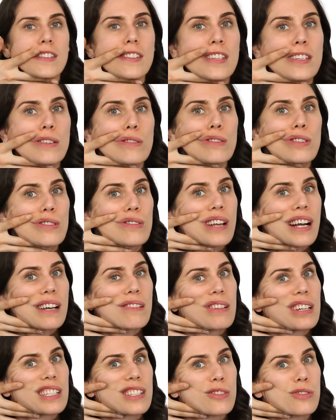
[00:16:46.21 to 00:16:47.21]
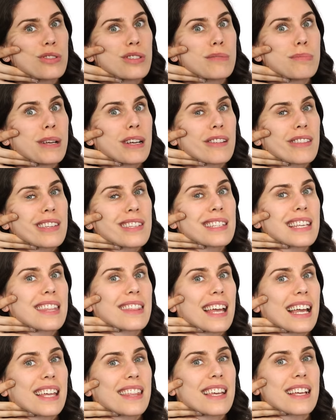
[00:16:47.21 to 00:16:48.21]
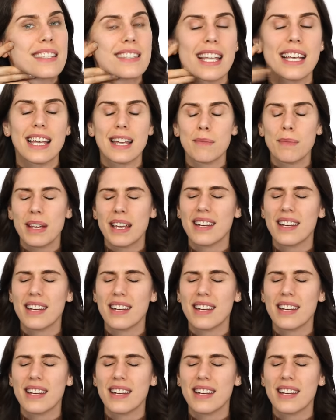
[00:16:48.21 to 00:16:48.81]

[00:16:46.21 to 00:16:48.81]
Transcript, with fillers: you do not want to smear the skin like this. Like, can we